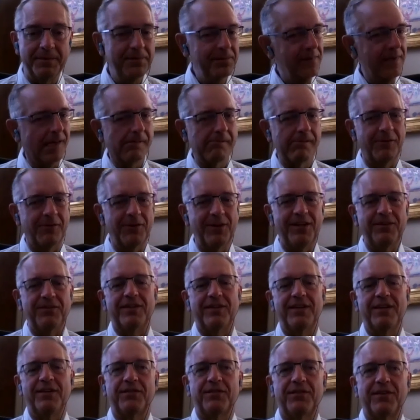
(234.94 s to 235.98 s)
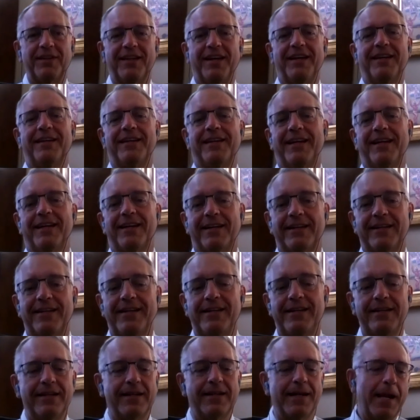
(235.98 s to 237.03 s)
The reason is they didn't get it
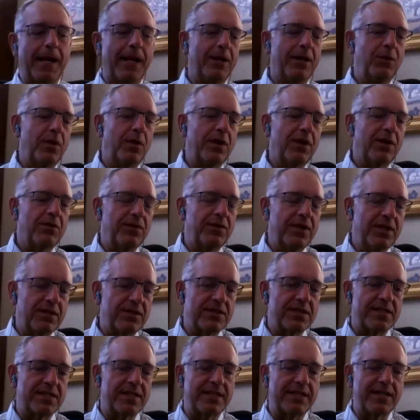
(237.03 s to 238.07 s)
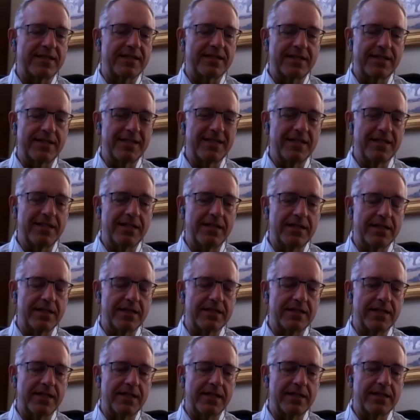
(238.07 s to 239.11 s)
done. And one of the reasons that doesn't get done is
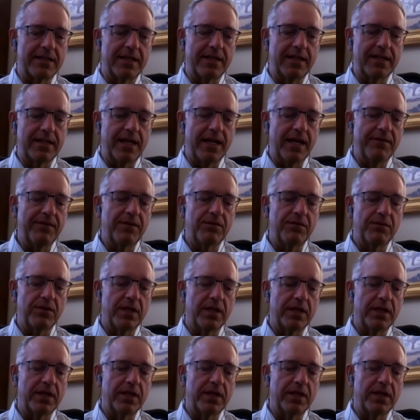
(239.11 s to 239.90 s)
that they haven't really